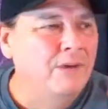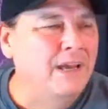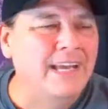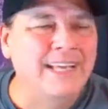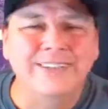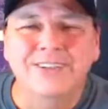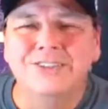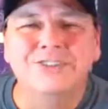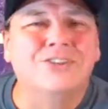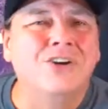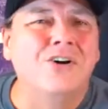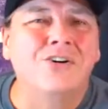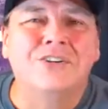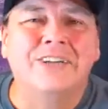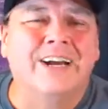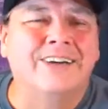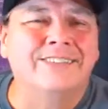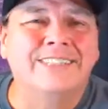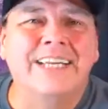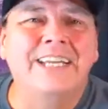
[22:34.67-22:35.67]
And those code
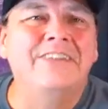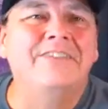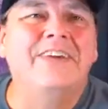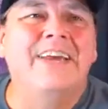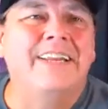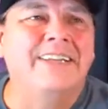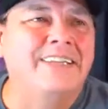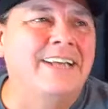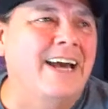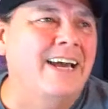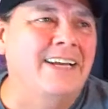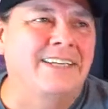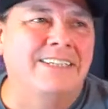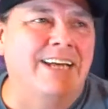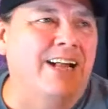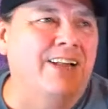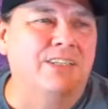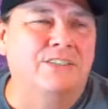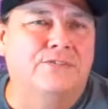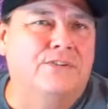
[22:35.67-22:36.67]
talkers, they didn't even get
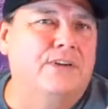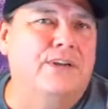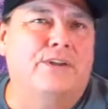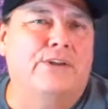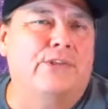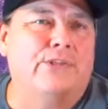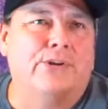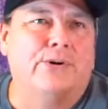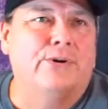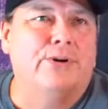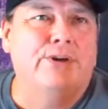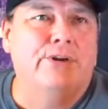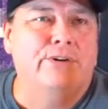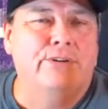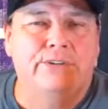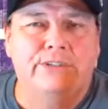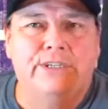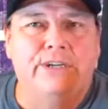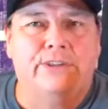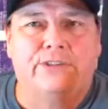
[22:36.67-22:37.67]
acknowledged for another
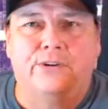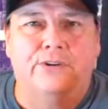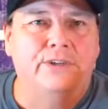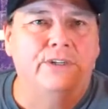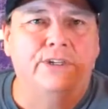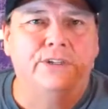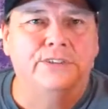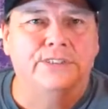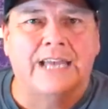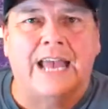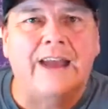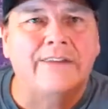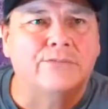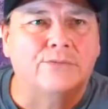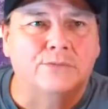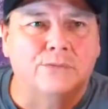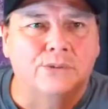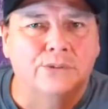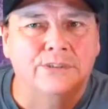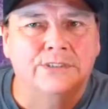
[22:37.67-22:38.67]
30 years
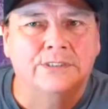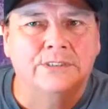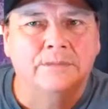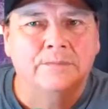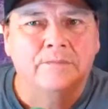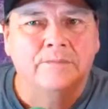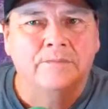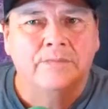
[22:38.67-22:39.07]
afterwards.